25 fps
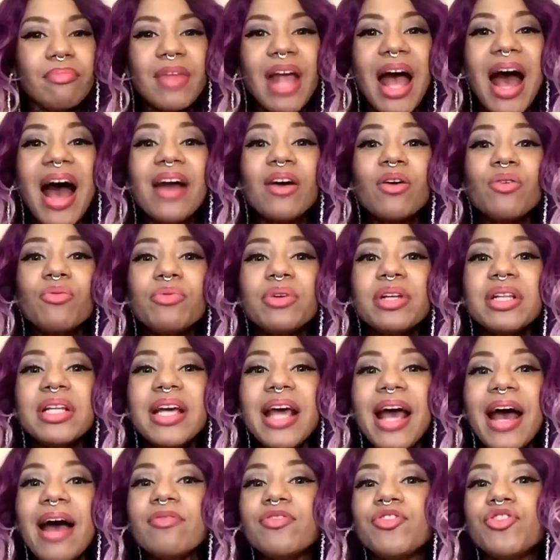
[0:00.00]
I don't
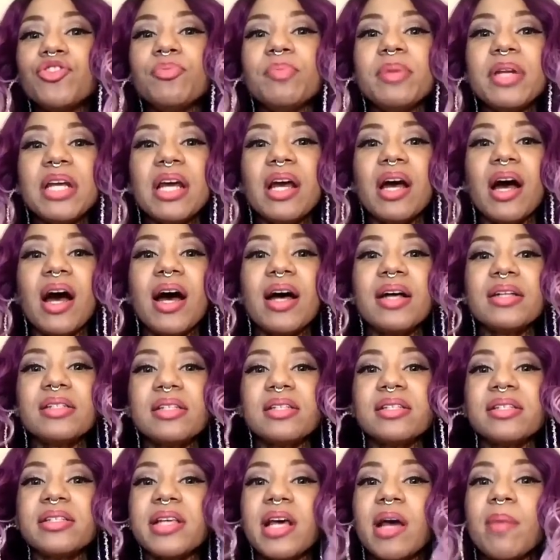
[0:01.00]
really have too many
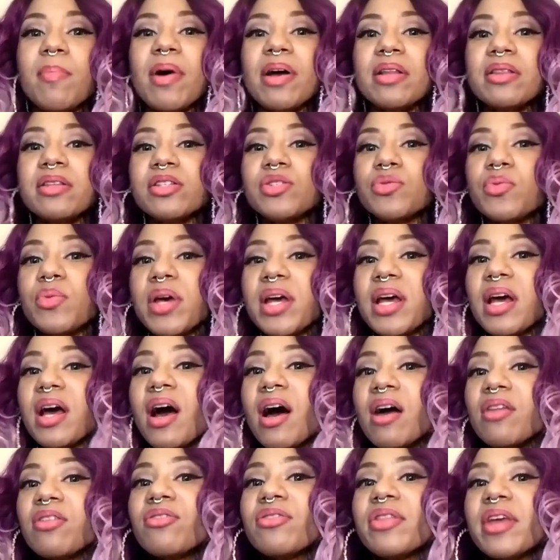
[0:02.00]
cons to say about this wig
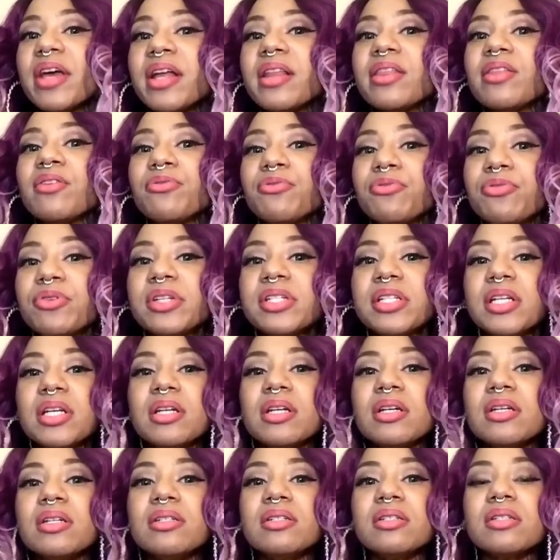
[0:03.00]
other than the
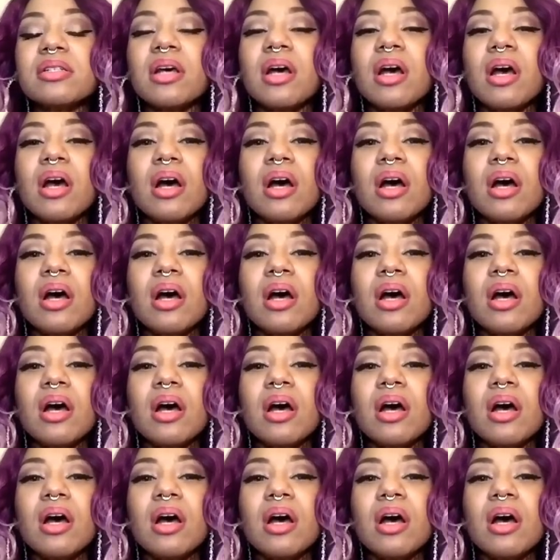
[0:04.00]
frizziness.